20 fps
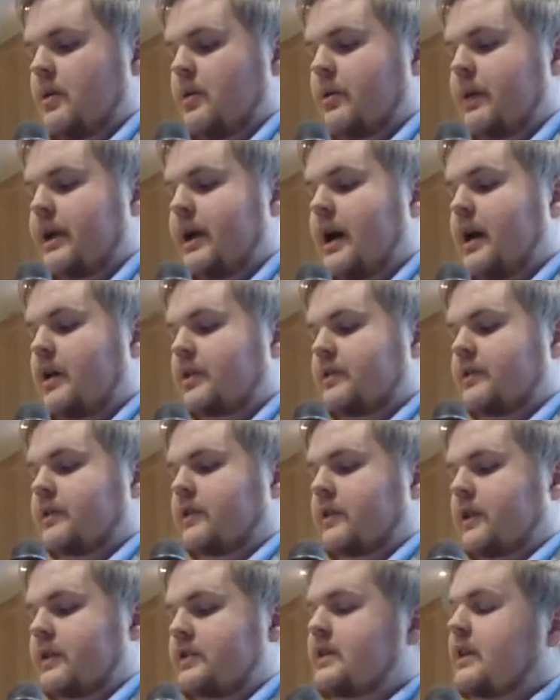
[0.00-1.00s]
without
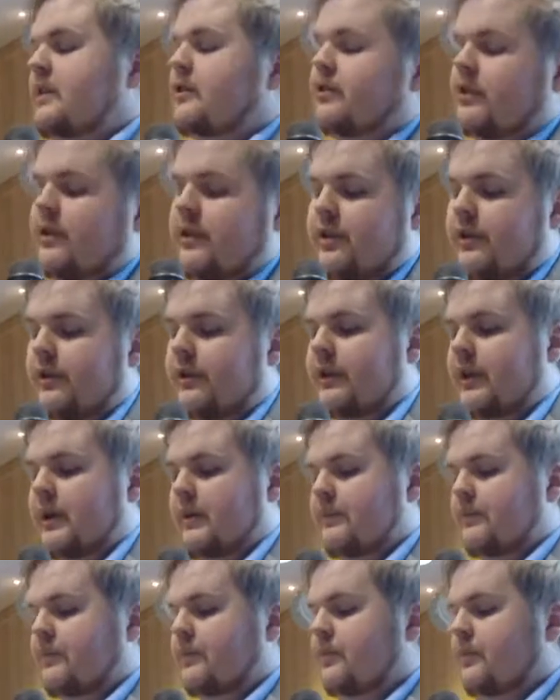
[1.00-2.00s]
a central authority.
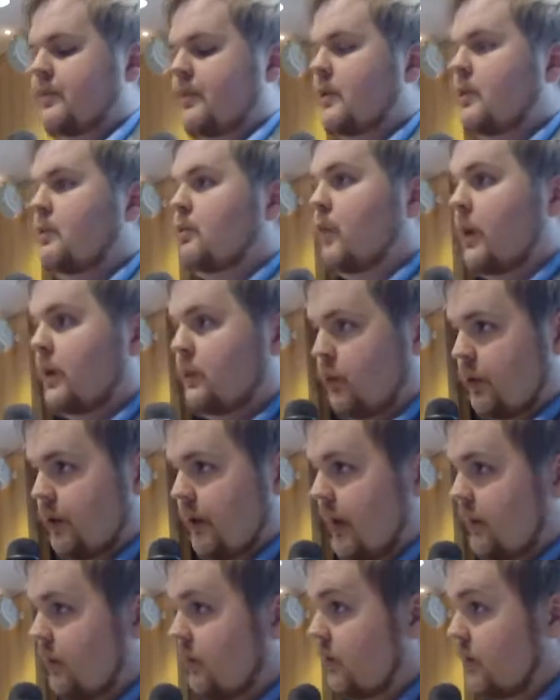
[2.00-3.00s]
What would
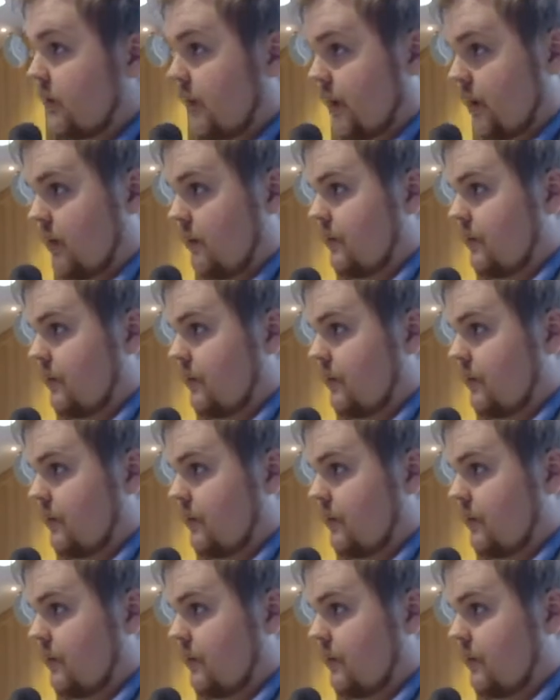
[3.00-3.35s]
that look like?